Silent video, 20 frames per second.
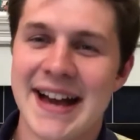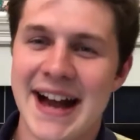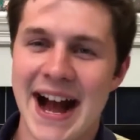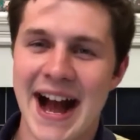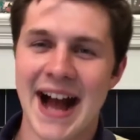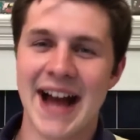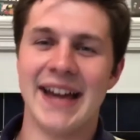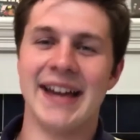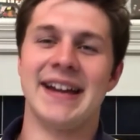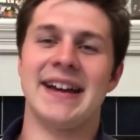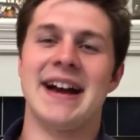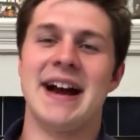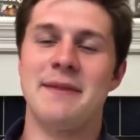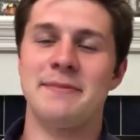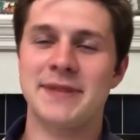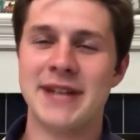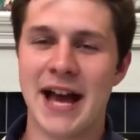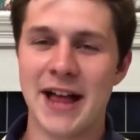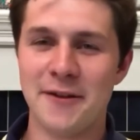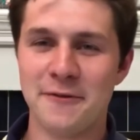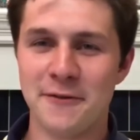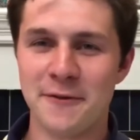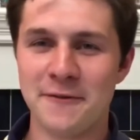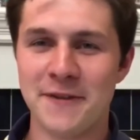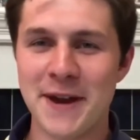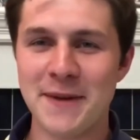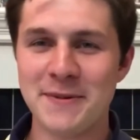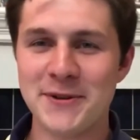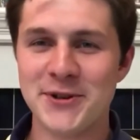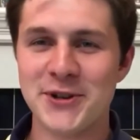Hi, I'm Tyler from
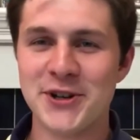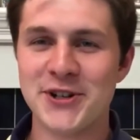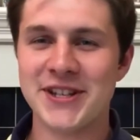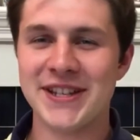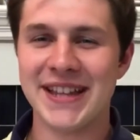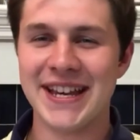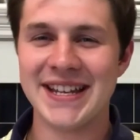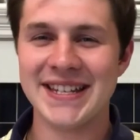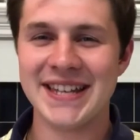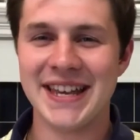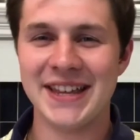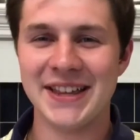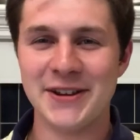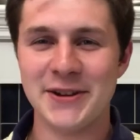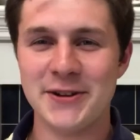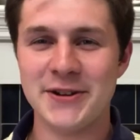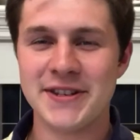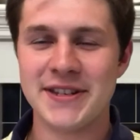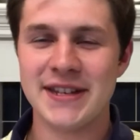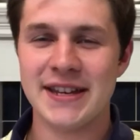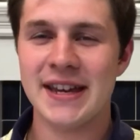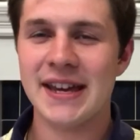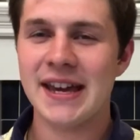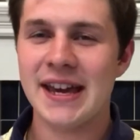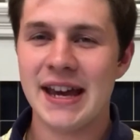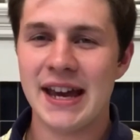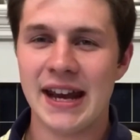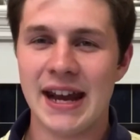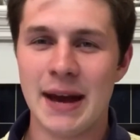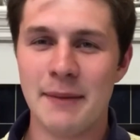Family Church in Lake St. Louis,
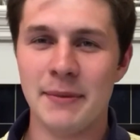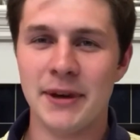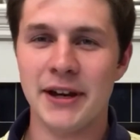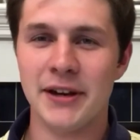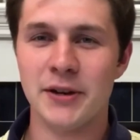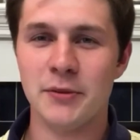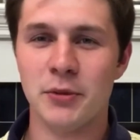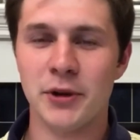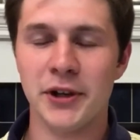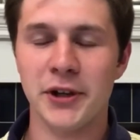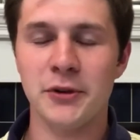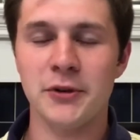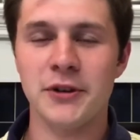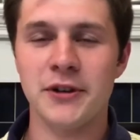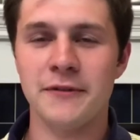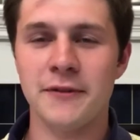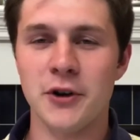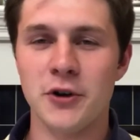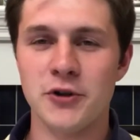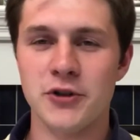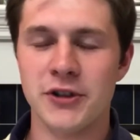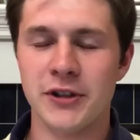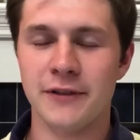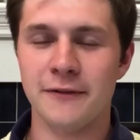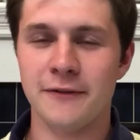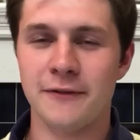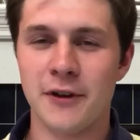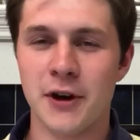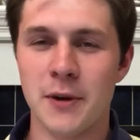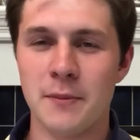and I'm here to bring you a devotion
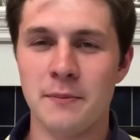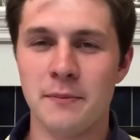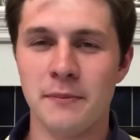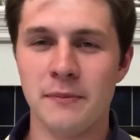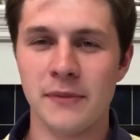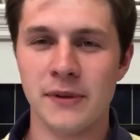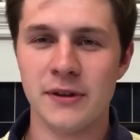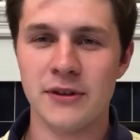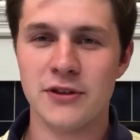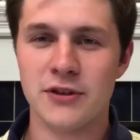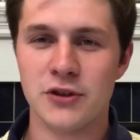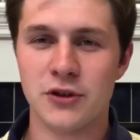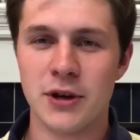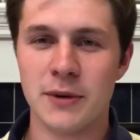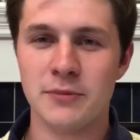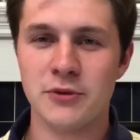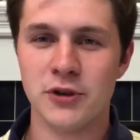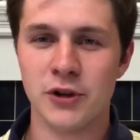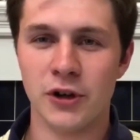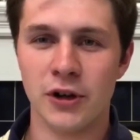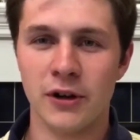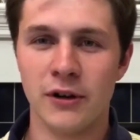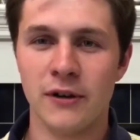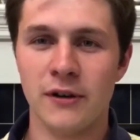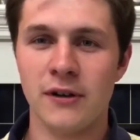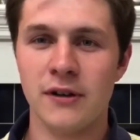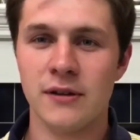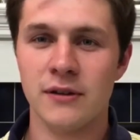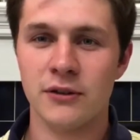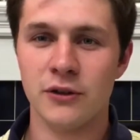from Scripture,
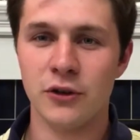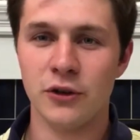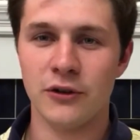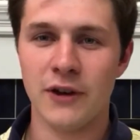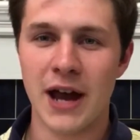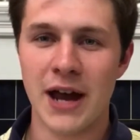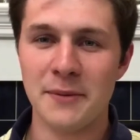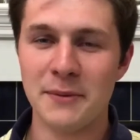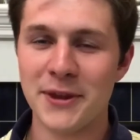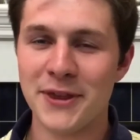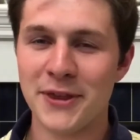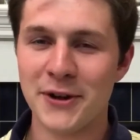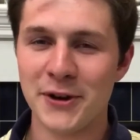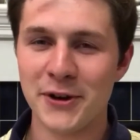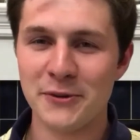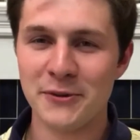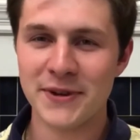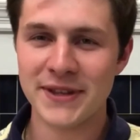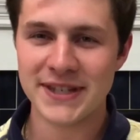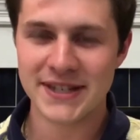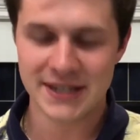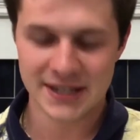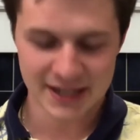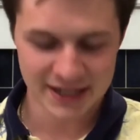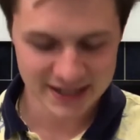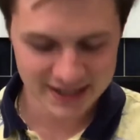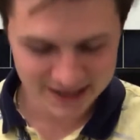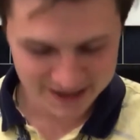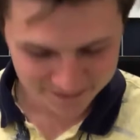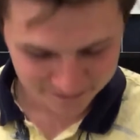Deuteronomy
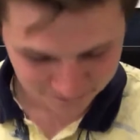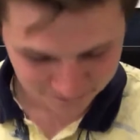31:6.